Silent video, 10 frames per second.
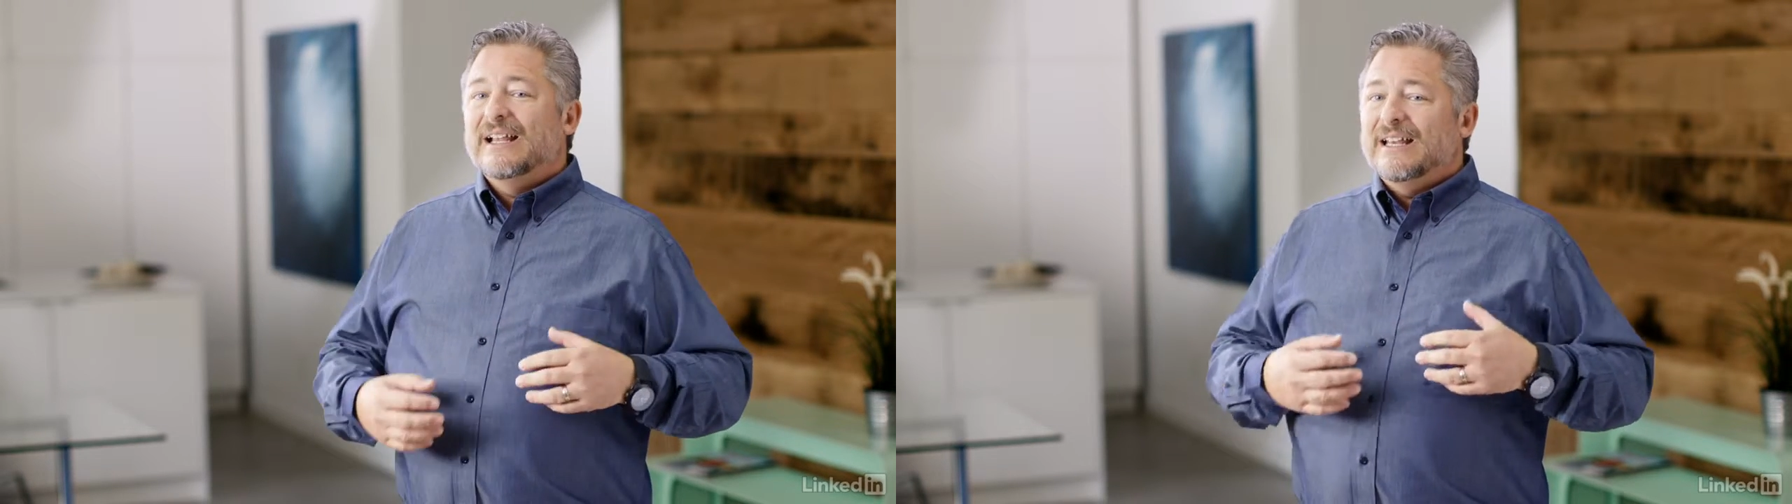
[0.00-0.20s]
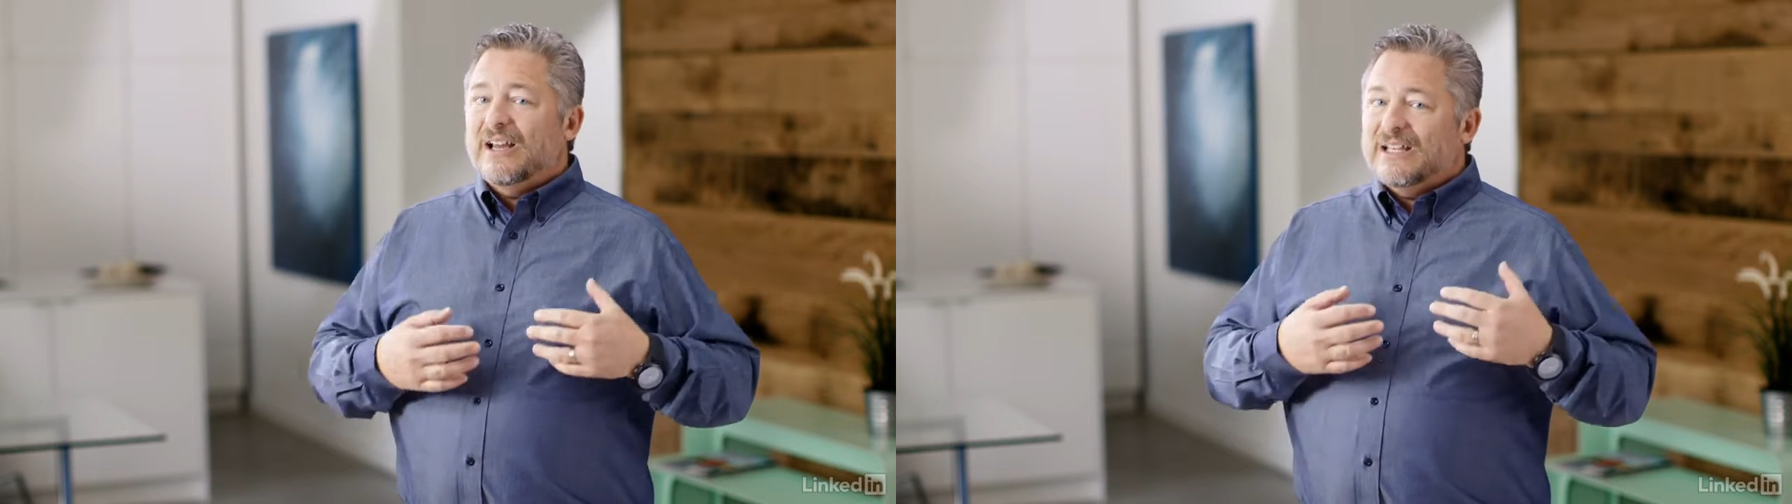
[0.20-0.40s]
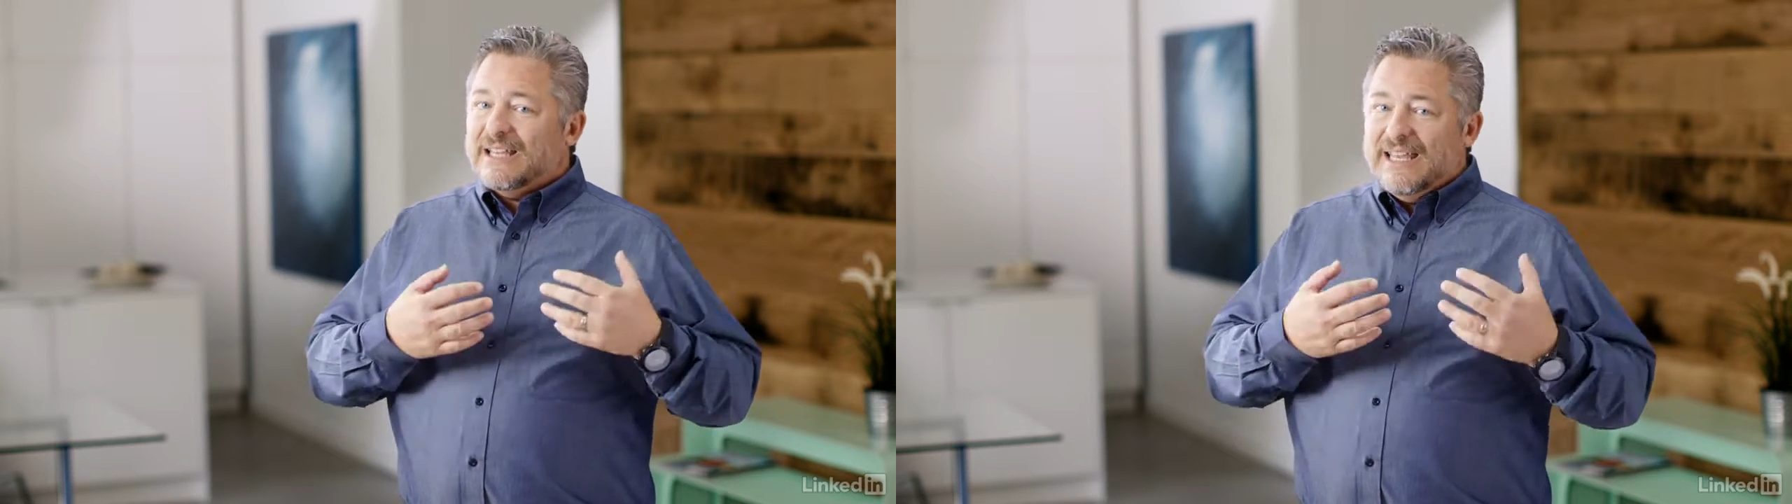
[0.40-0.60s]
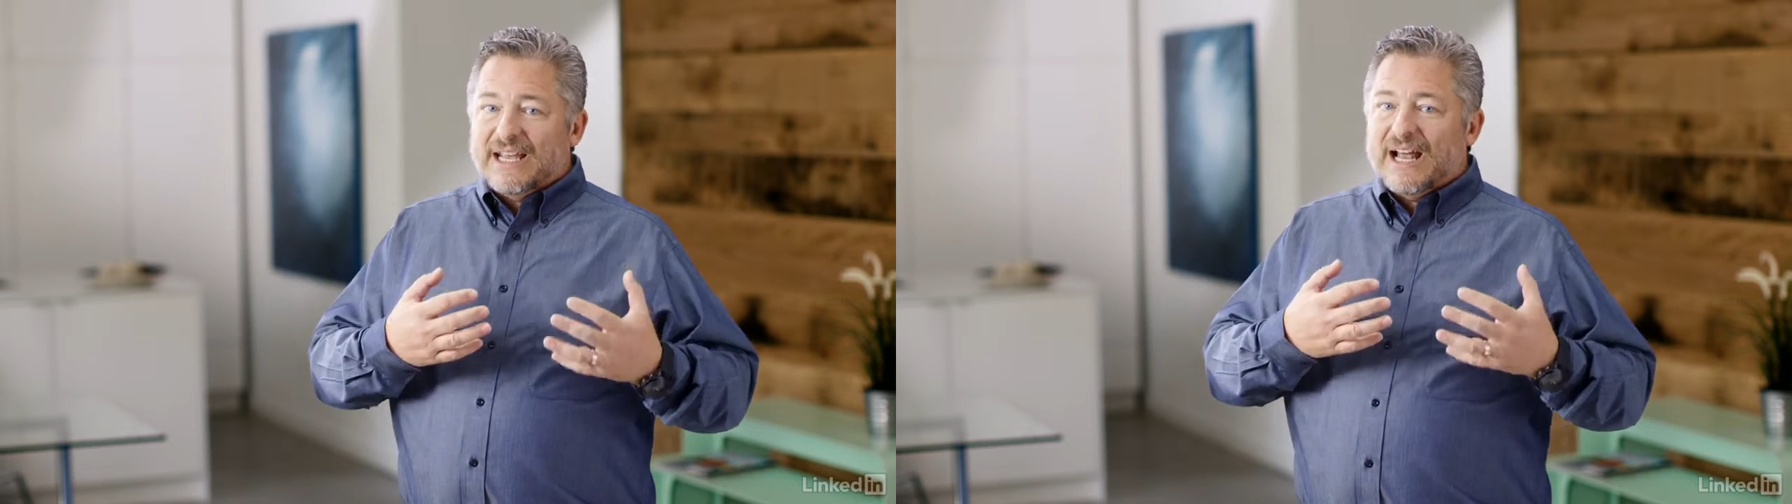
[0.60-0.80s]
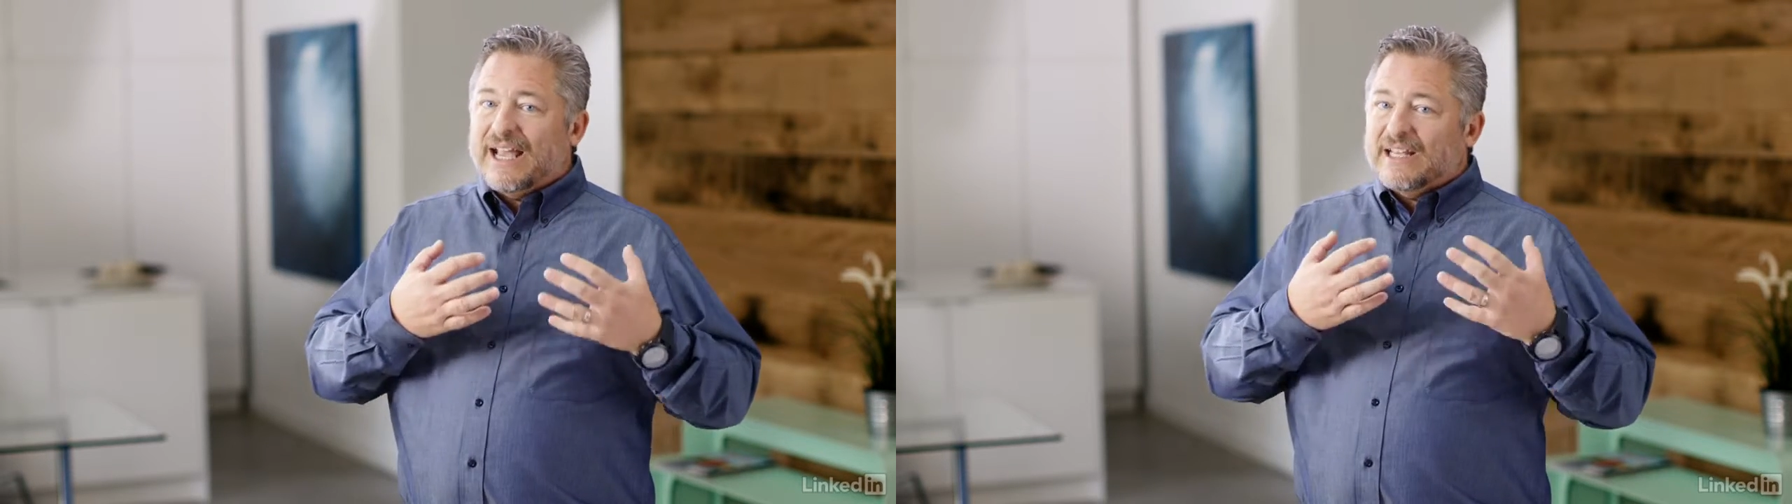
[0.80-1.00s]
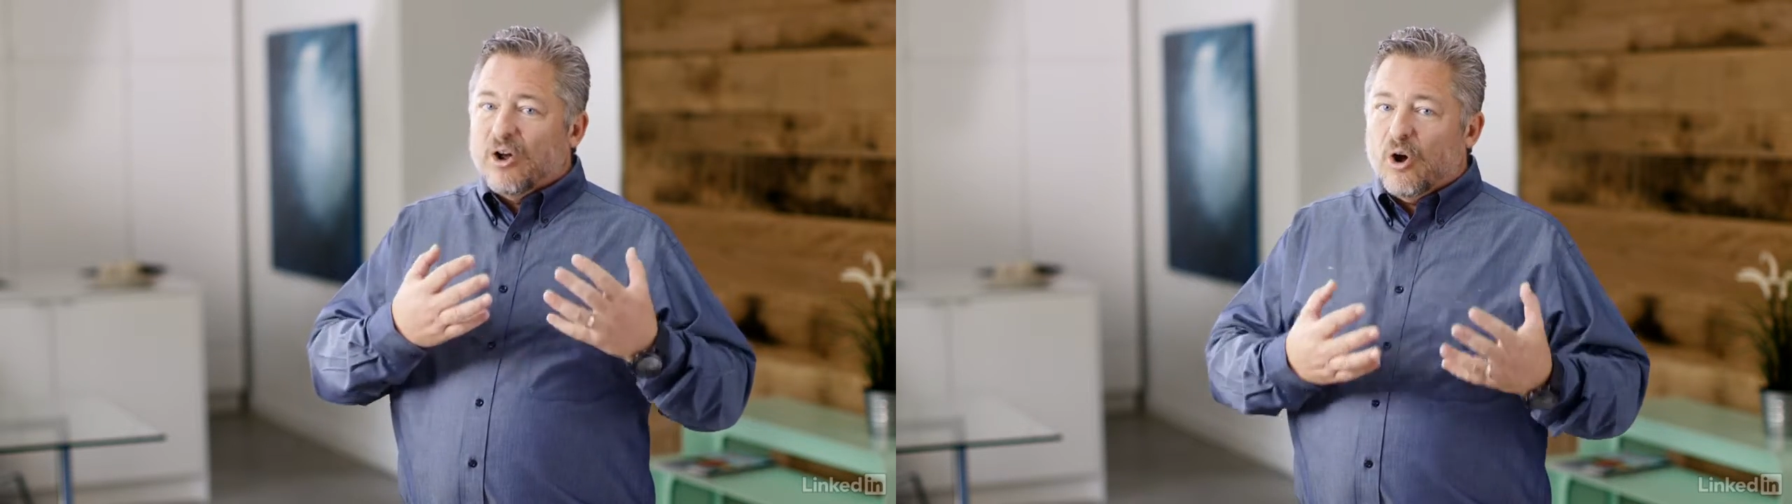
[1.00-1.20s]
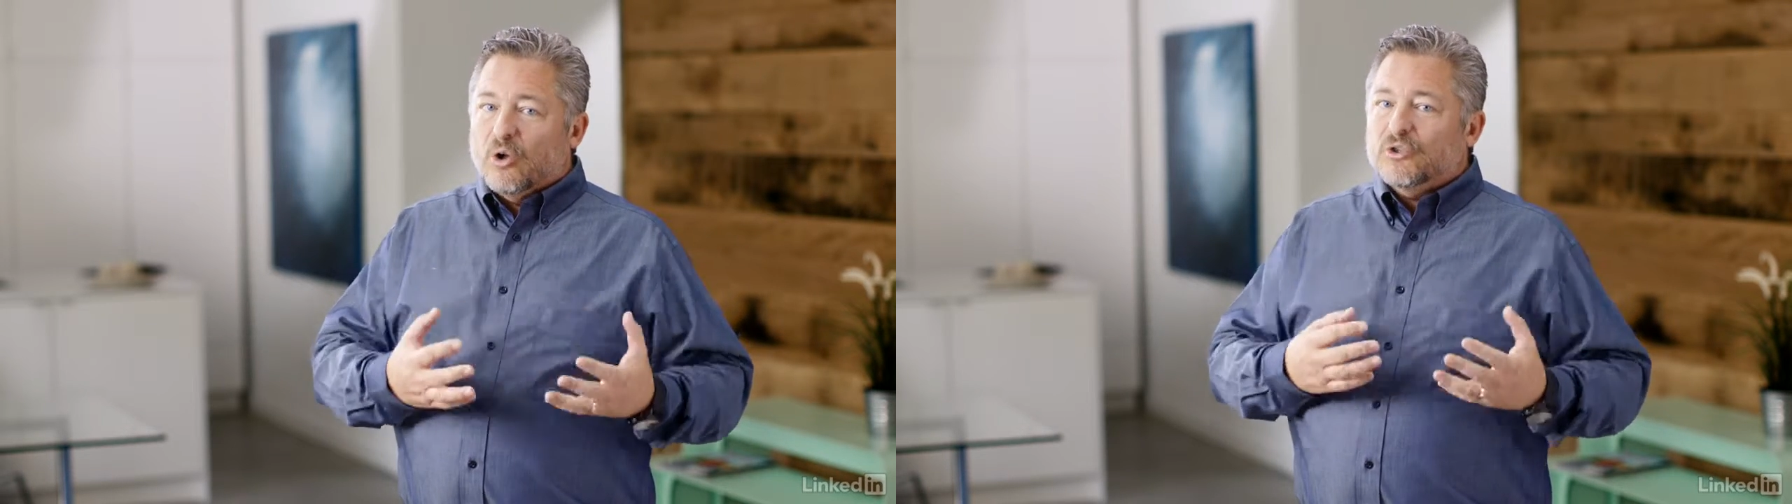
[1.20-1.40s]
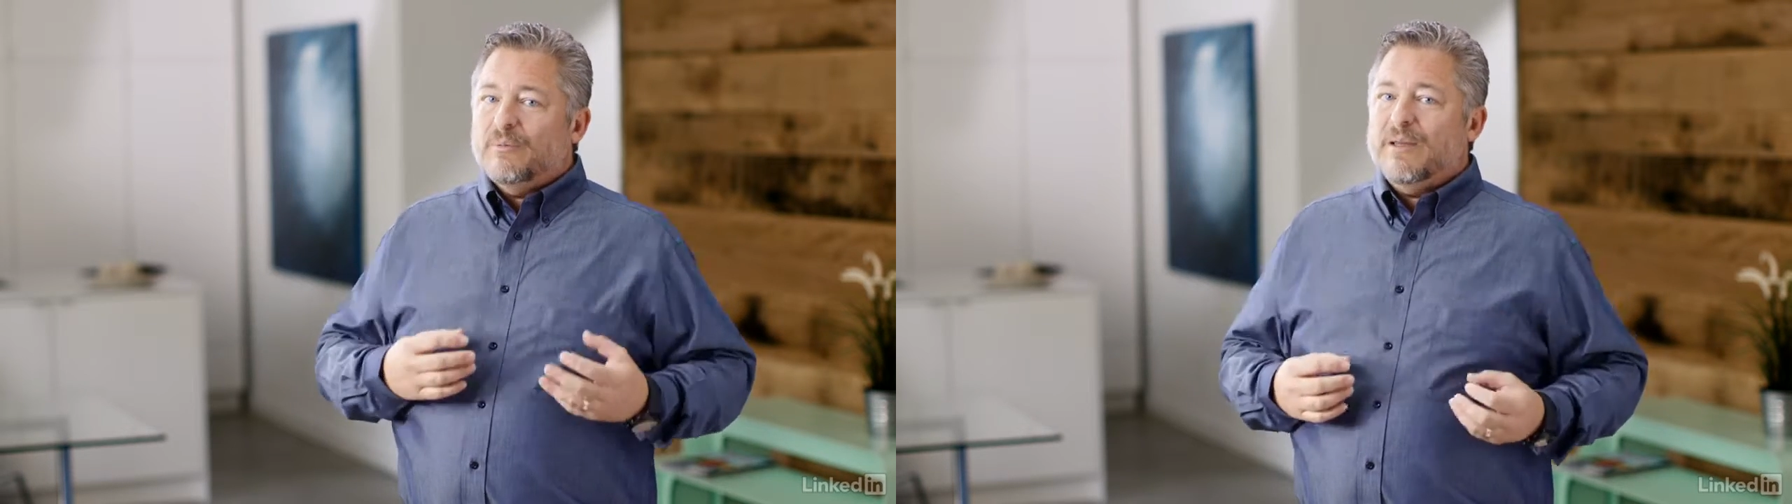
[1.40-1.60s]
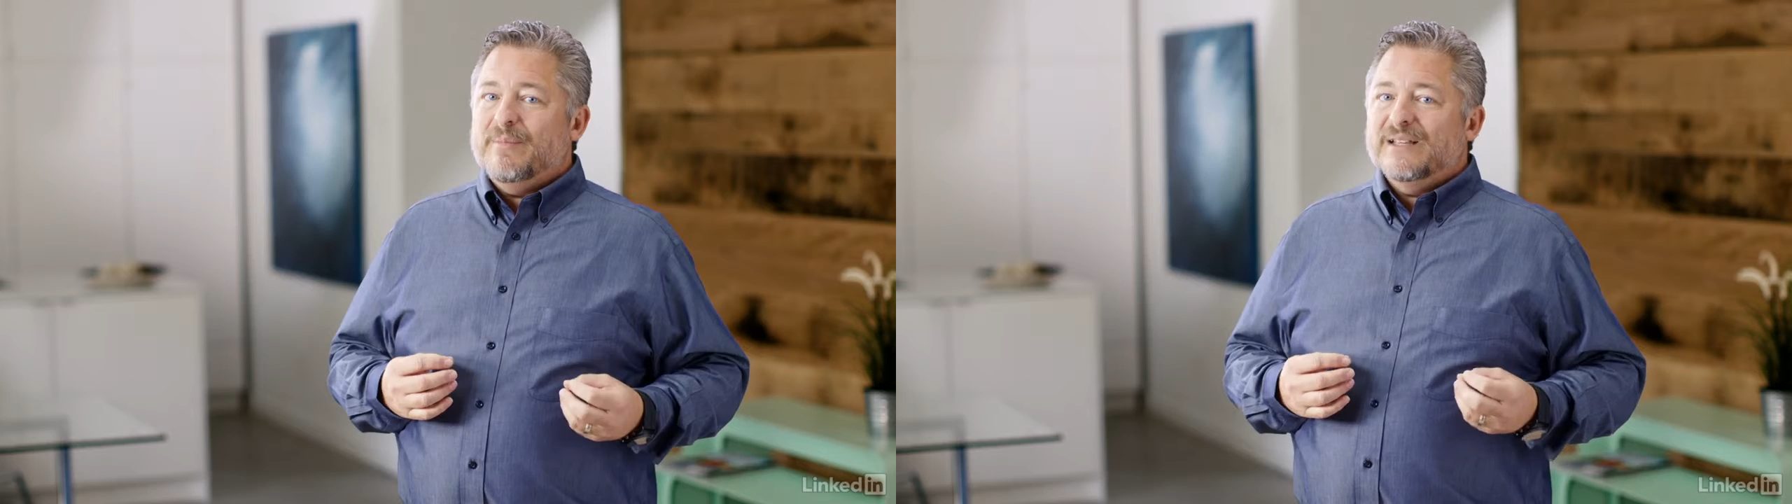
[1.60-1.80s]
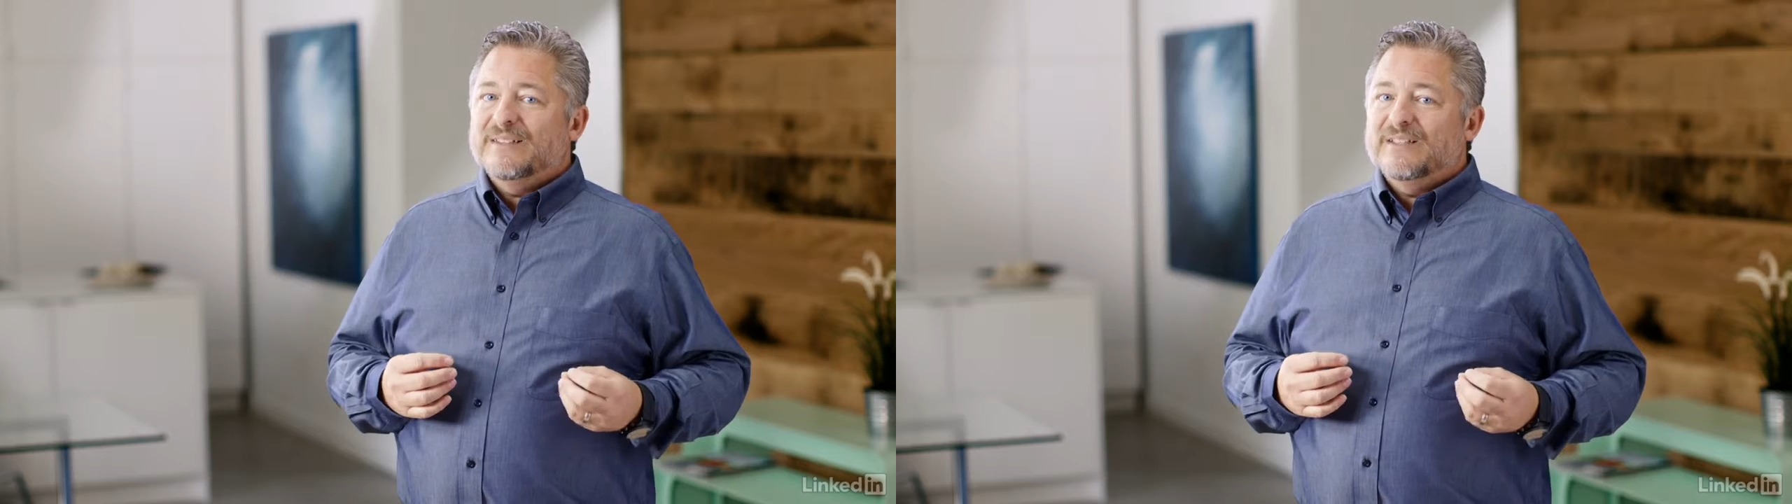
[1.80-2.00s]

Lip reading: Now, again, I can alter my mix